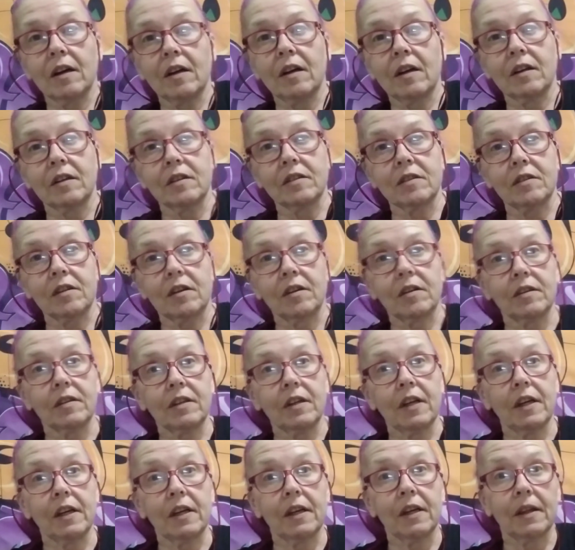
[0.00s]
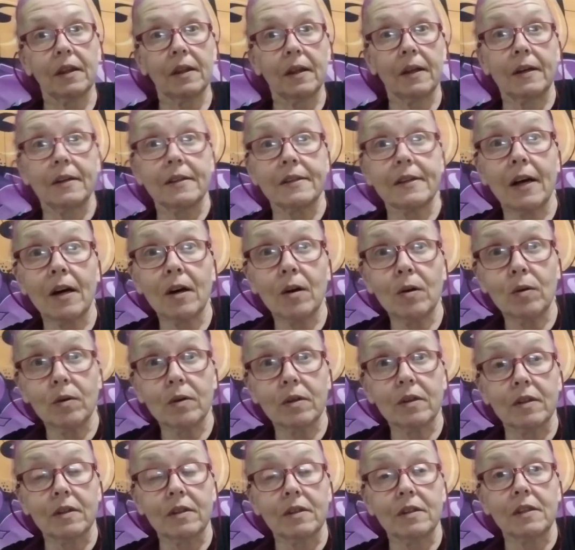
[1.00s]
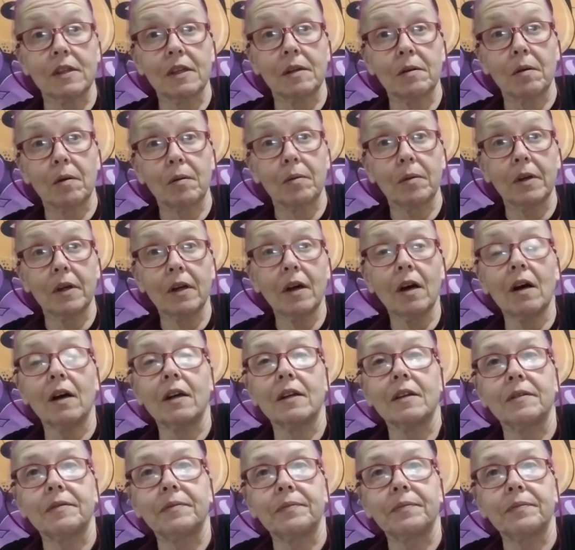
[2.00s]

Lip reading: I'll start taking things out and see what we got.